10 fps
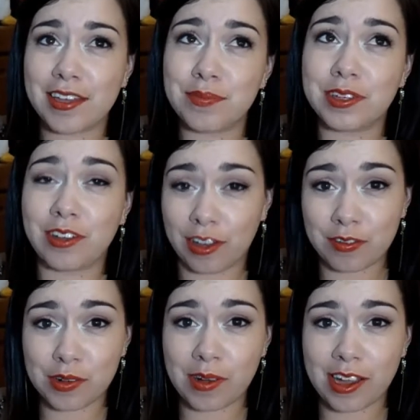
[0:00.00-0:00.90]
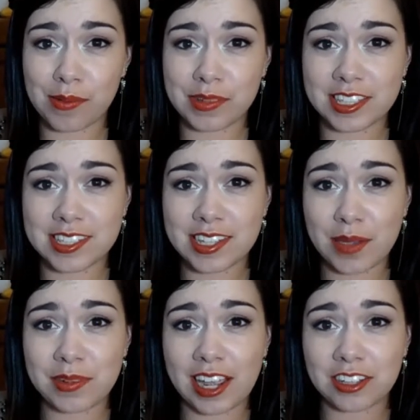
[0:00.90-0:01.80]
I've been gone for a while, but this
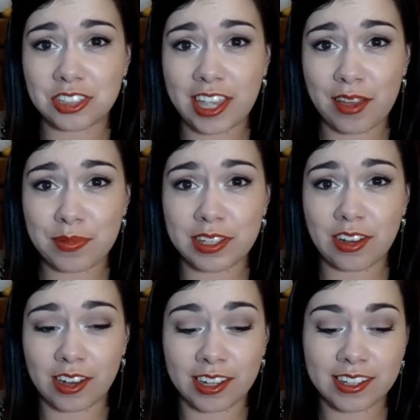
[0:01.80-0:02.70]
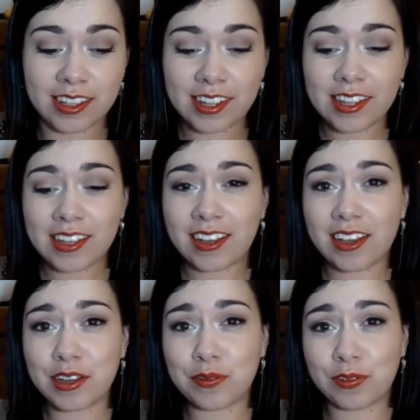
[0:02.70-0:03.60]
time I actually have been gone
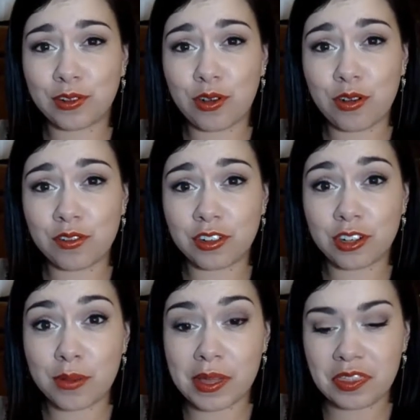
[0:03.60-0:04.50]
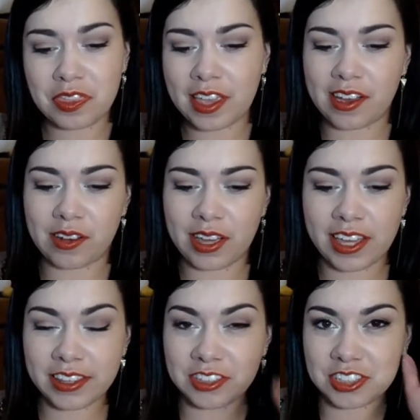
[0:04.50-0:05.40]
for over a month now,
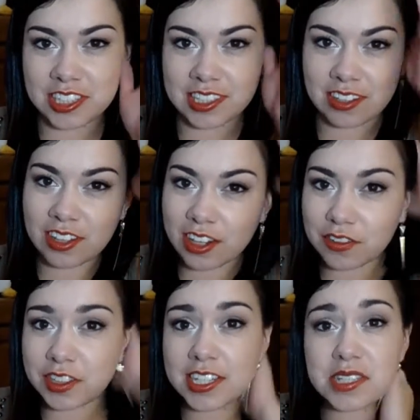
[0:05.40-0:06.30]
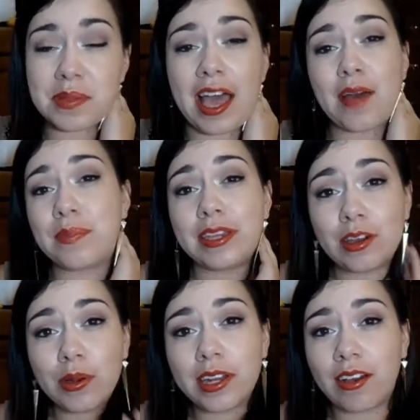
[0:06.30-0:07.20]
and there's just a lot of things that have been
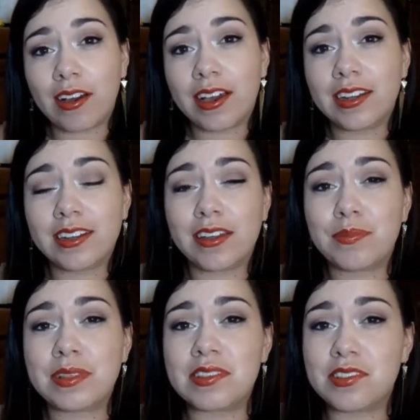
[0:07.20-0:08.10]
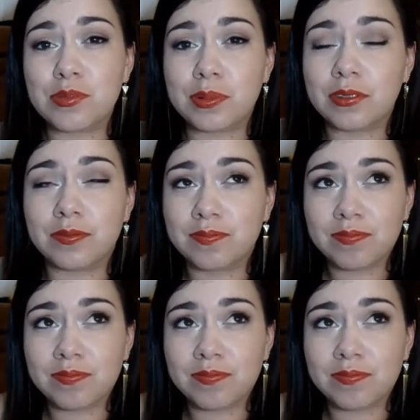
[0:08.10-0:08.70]
going on, and I've been super